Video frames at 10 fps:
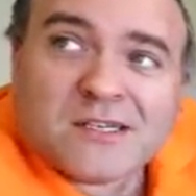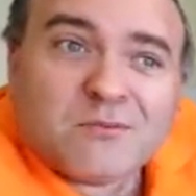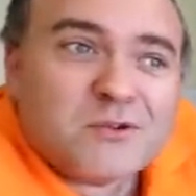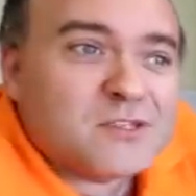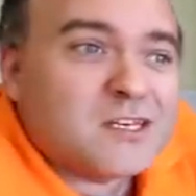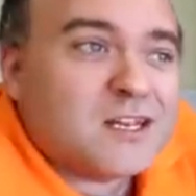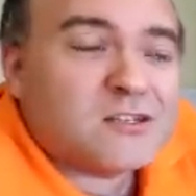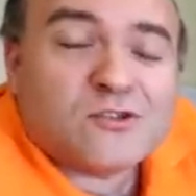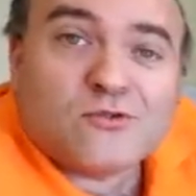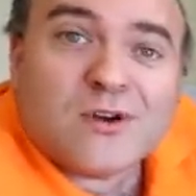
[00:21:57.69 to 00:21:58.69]
I'm not an
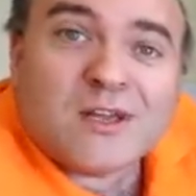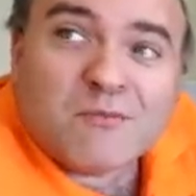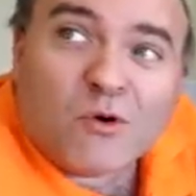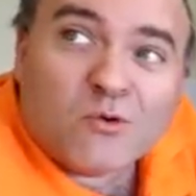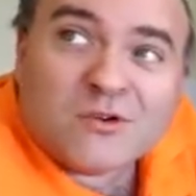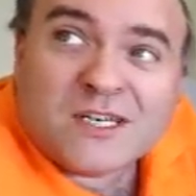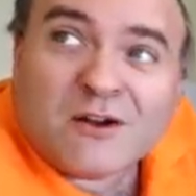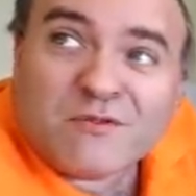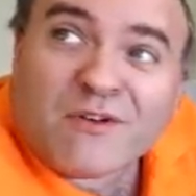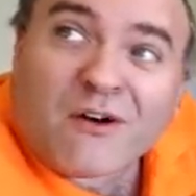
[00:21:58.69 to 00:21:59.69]
extreme
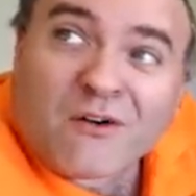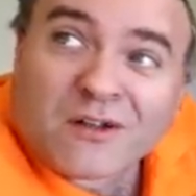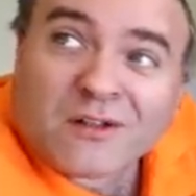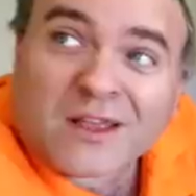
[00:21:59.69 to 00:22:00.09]
audiophile